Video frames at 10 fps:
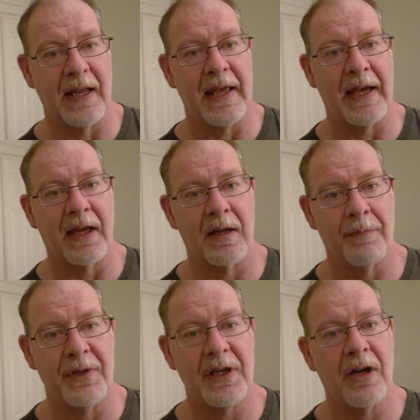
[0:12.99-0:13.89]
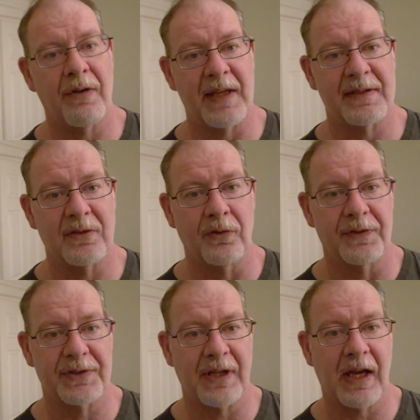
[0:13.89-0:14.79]
hey, I got a PRS
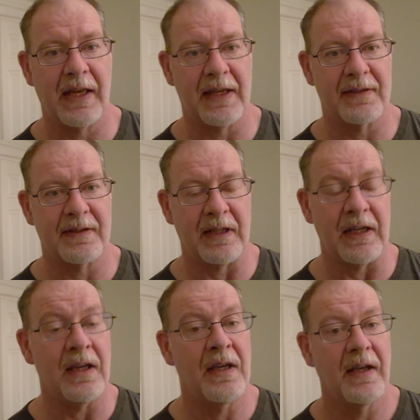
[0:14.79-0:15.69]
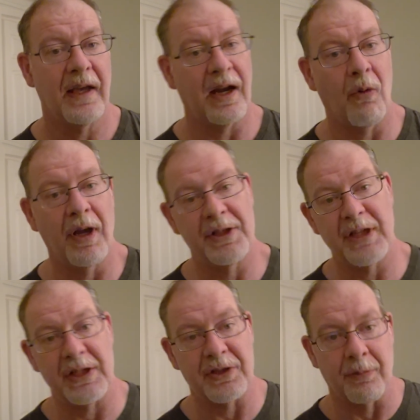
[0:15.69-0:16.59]
Silver Sky SE and I want to
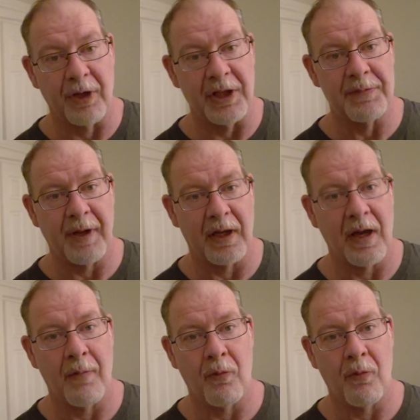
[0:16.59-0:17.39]
change the bridge pickup.